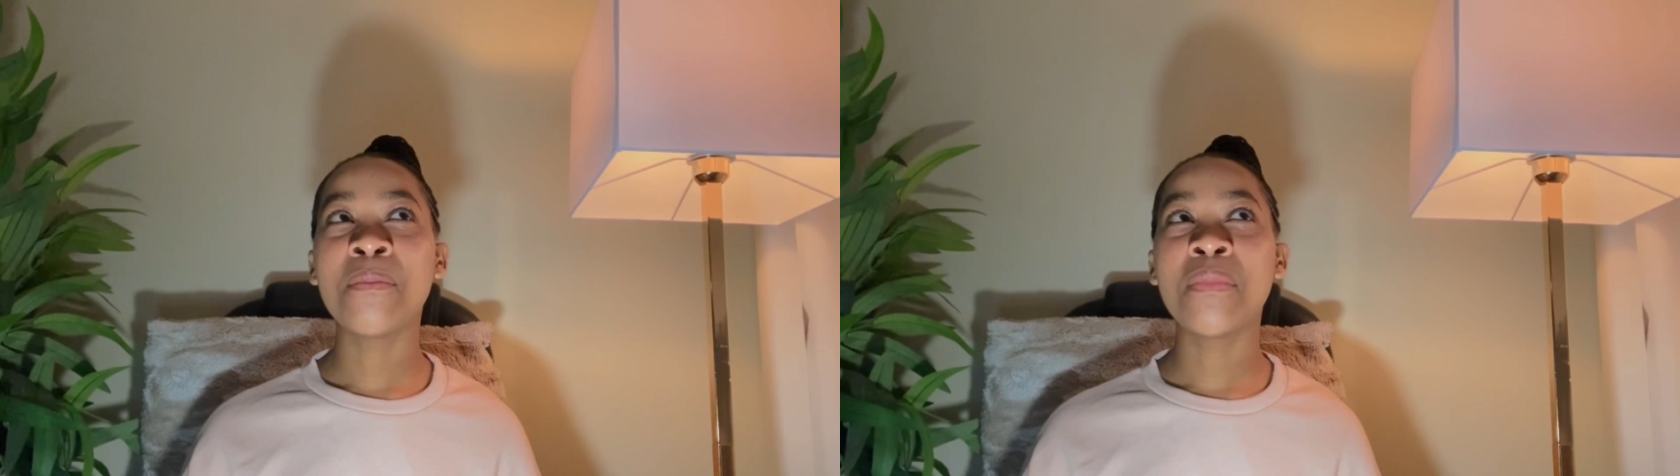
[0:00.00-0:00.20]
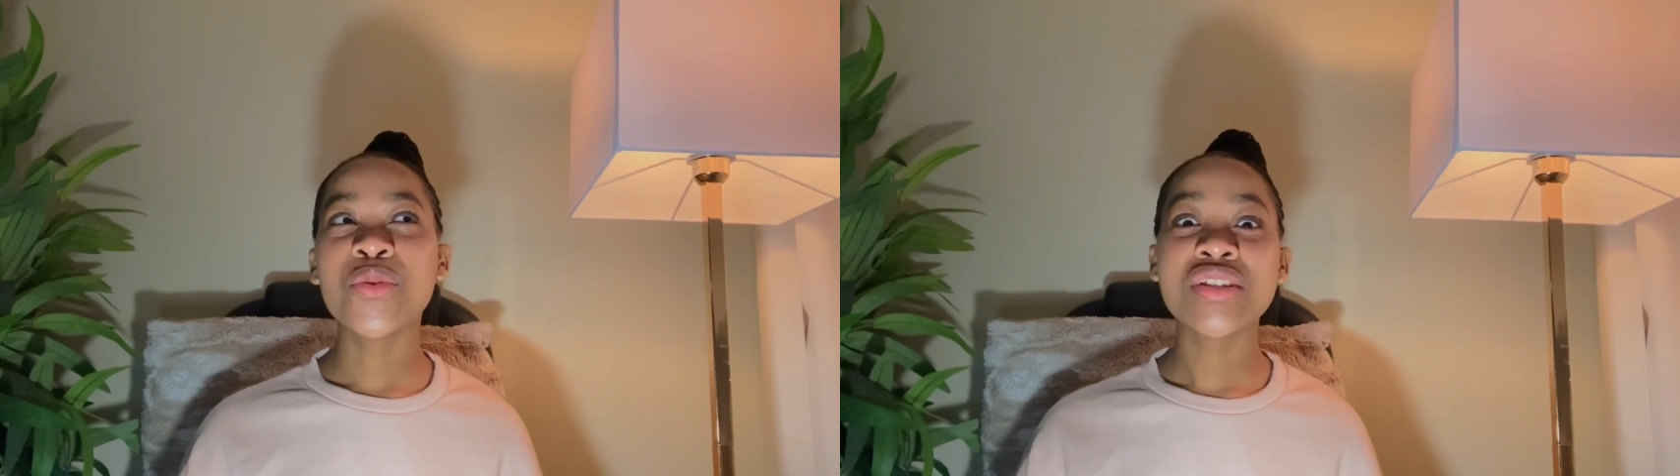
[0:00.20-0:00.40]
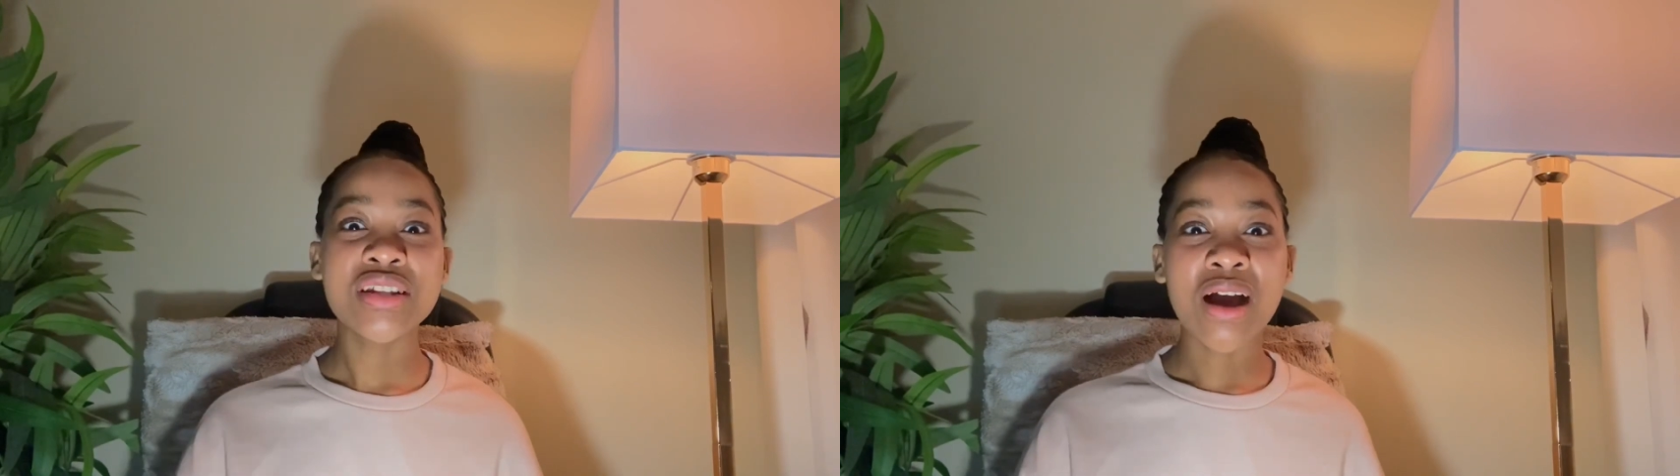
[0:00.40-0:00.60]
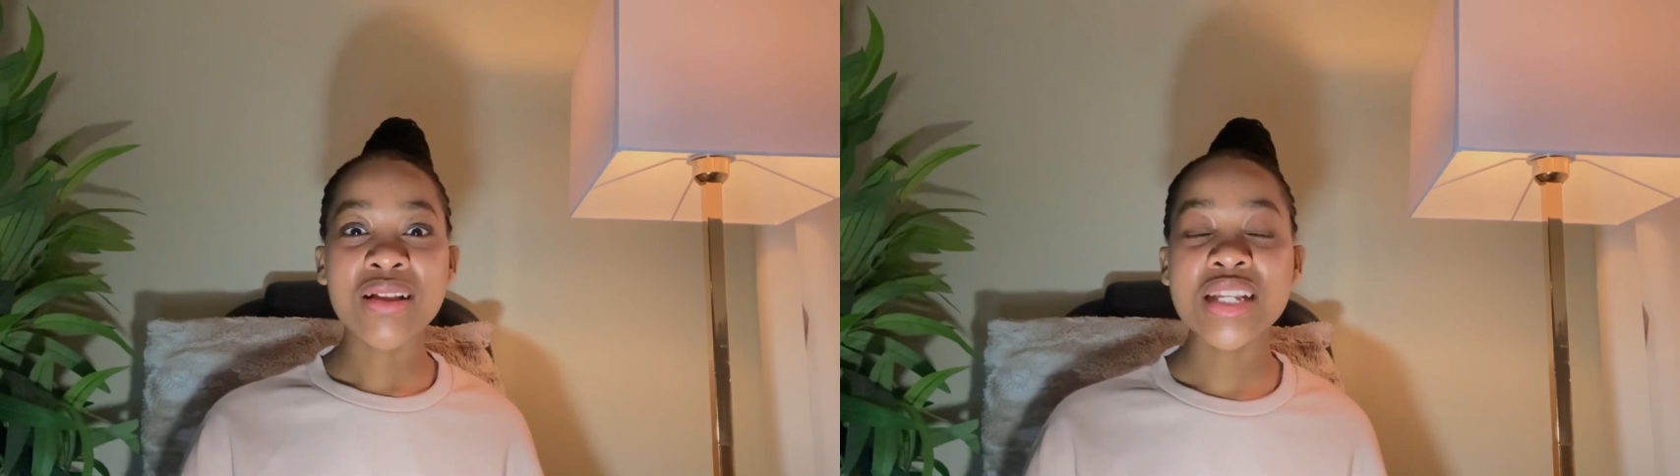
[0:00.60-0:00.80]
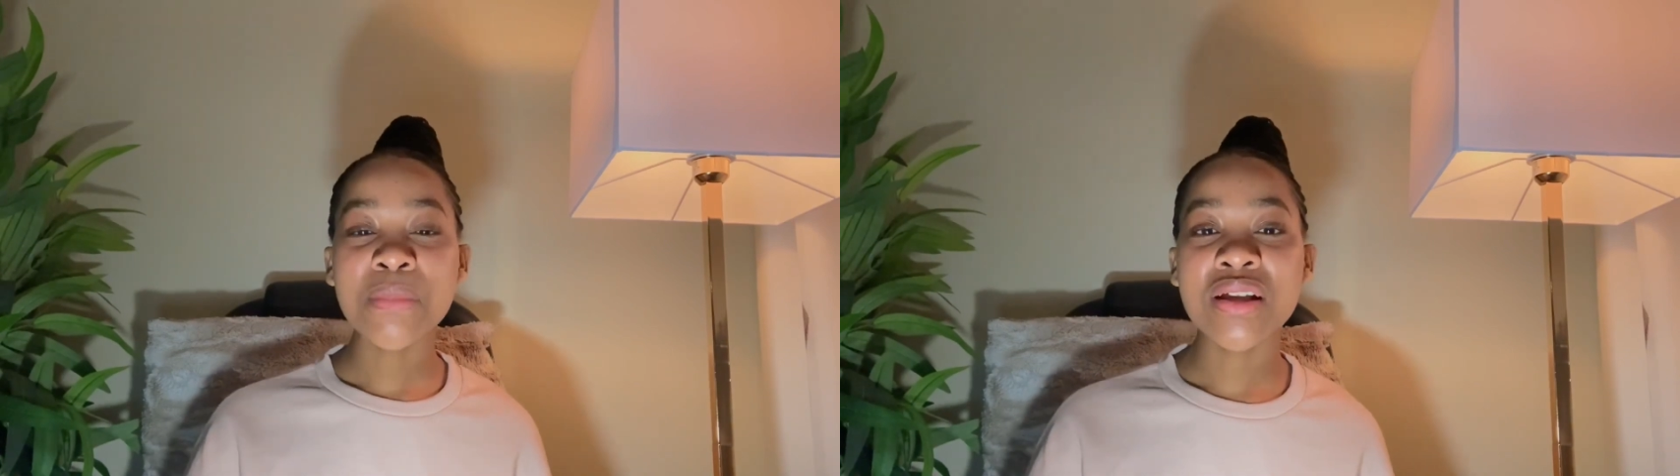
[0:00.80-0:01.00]

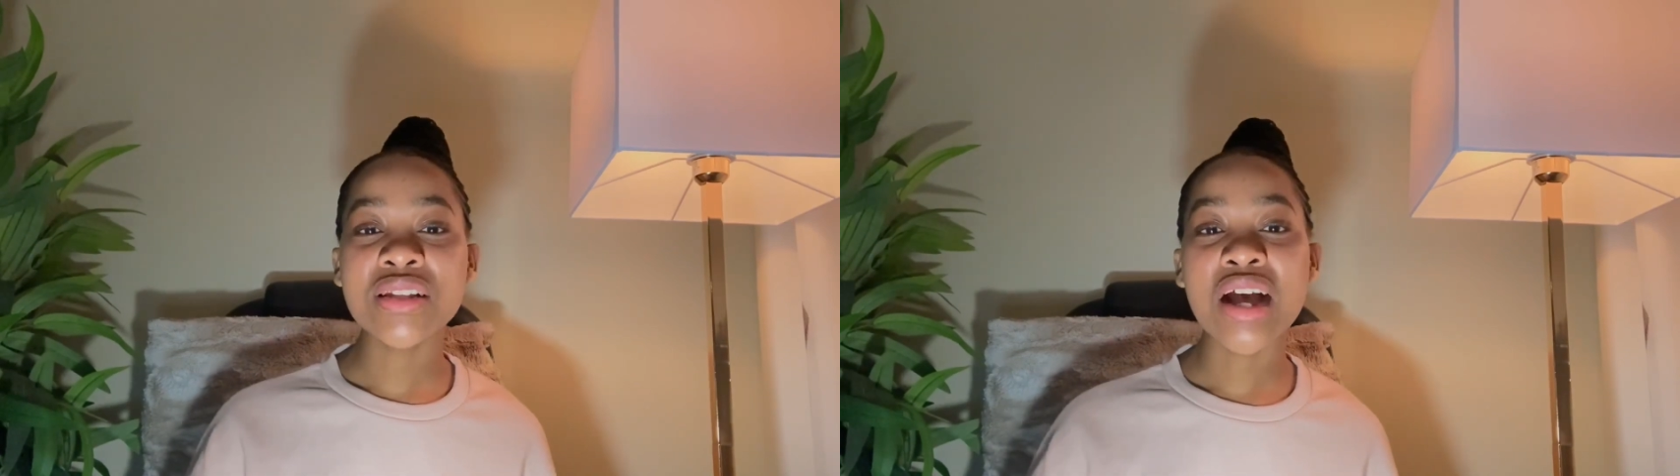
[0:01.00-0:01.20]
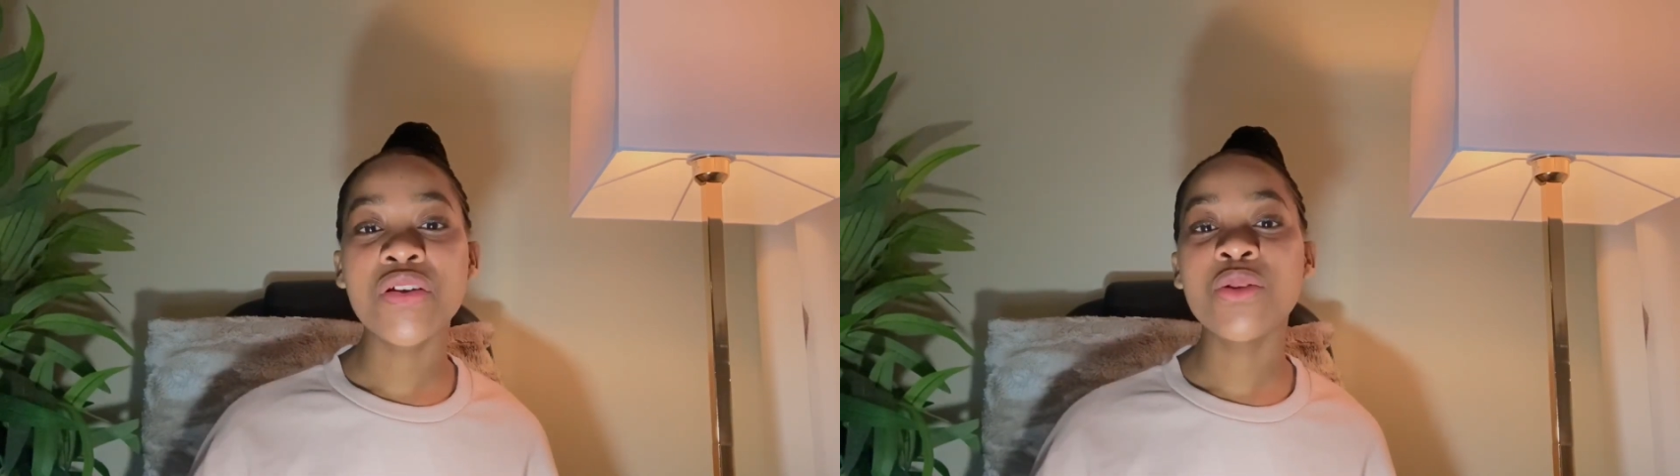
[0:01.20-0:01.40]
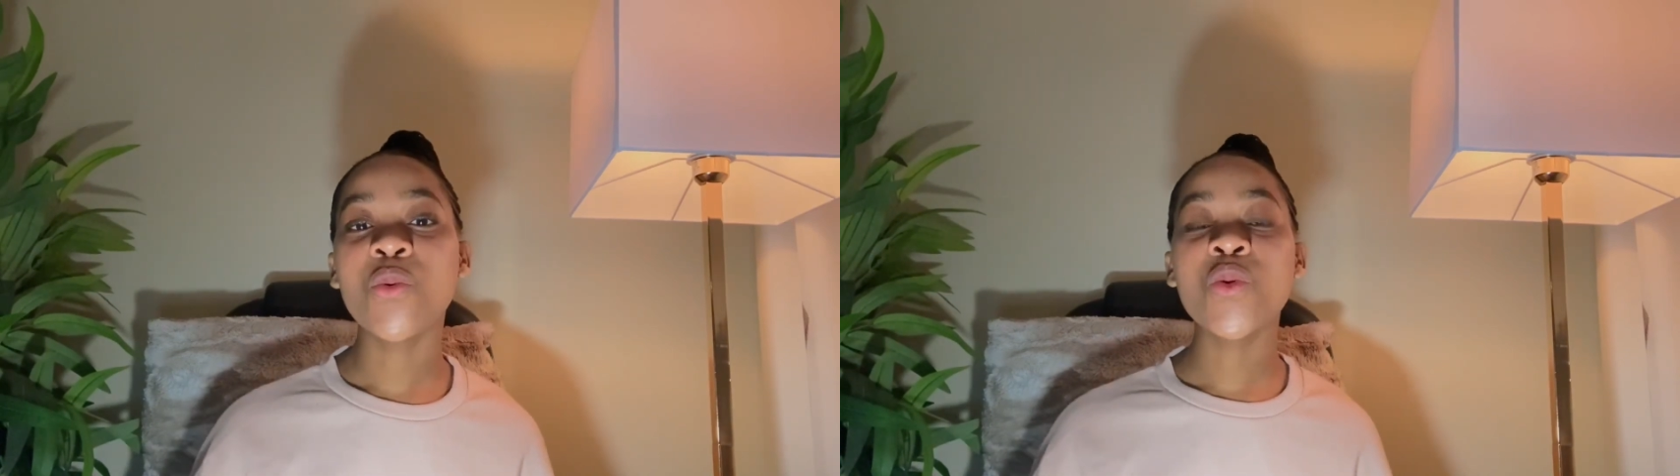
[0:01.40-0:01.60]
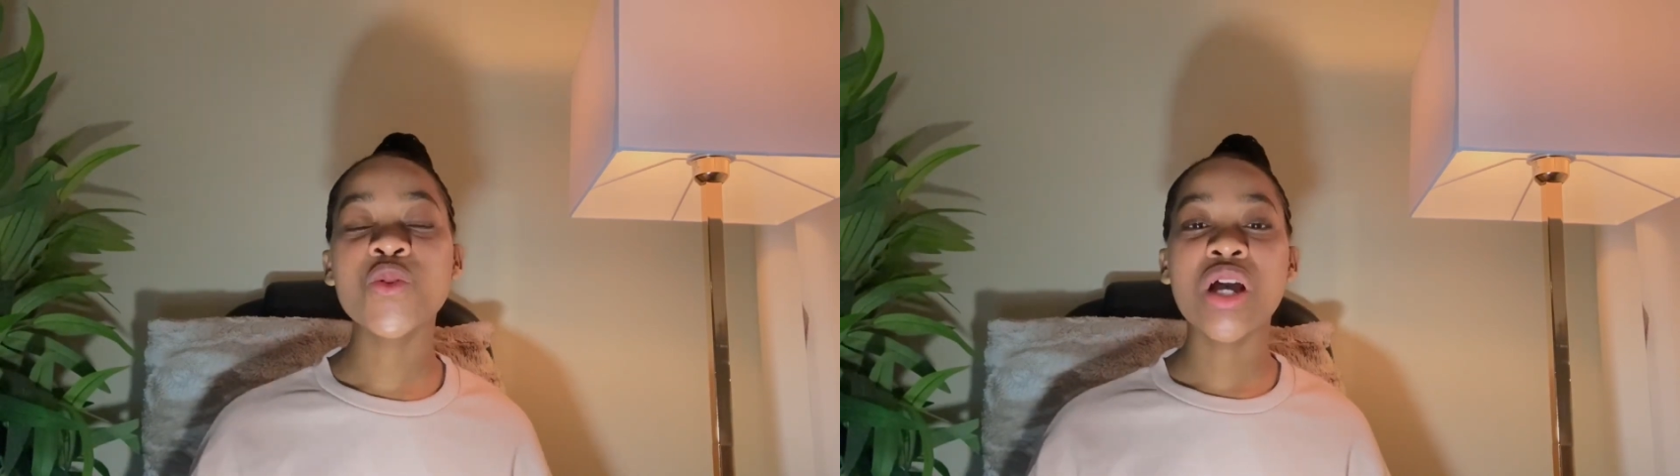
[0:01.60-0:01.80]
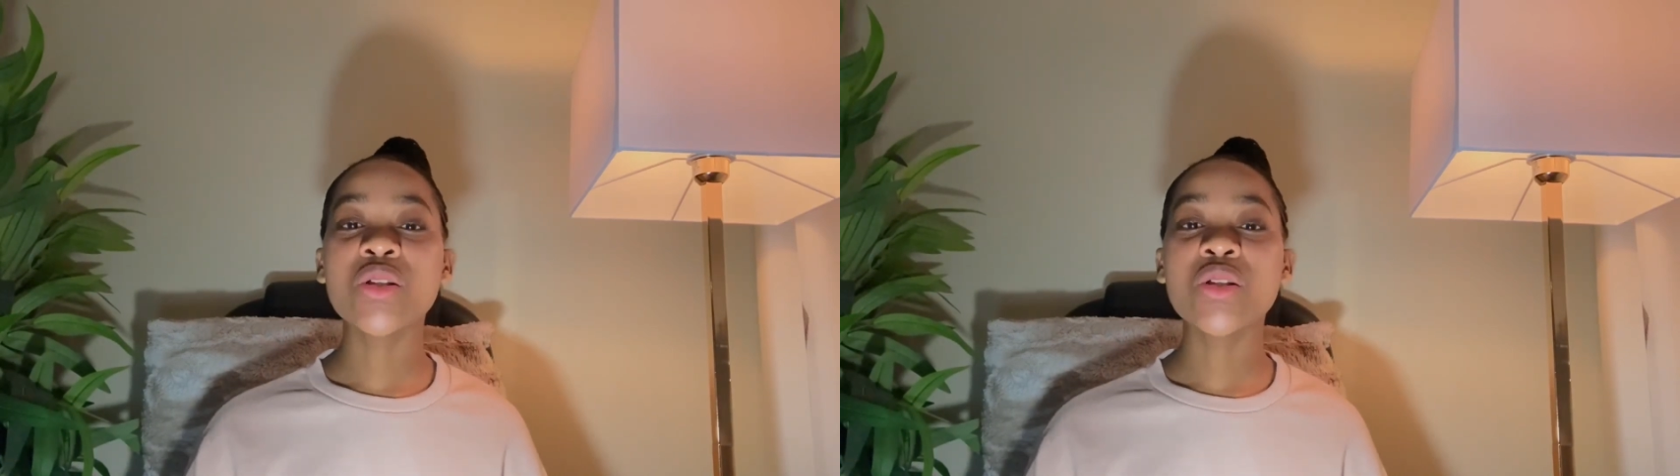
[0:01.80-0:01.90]
starting myself, and also I